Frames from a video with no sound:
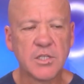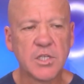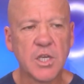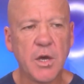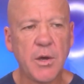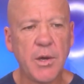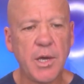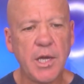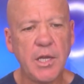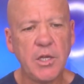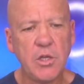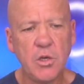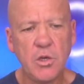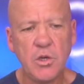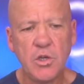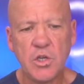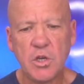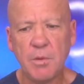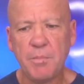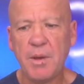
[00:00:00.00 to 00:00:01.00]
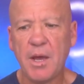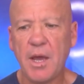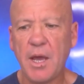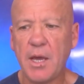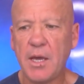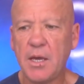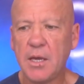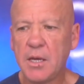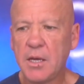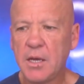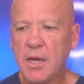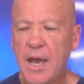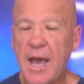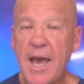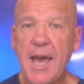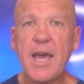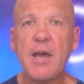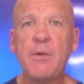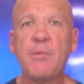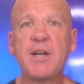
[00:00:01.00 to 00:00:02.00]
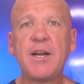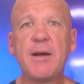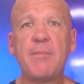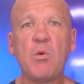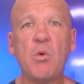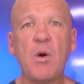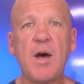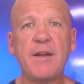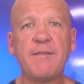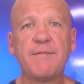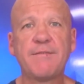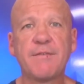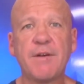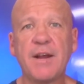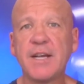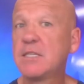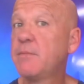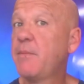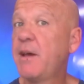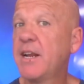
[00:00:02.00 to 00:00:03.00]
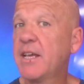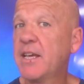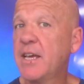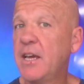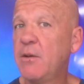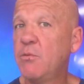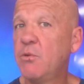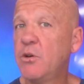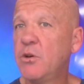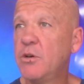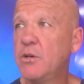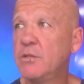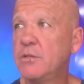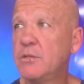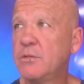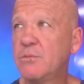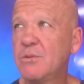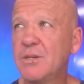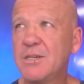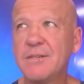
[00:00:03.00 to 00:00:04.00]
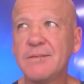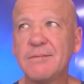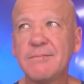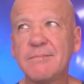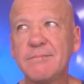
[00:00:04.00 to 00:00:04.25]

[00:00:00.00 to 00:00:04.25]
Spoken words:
So it used to be, hey, we're number one for X amount of keywords. Well,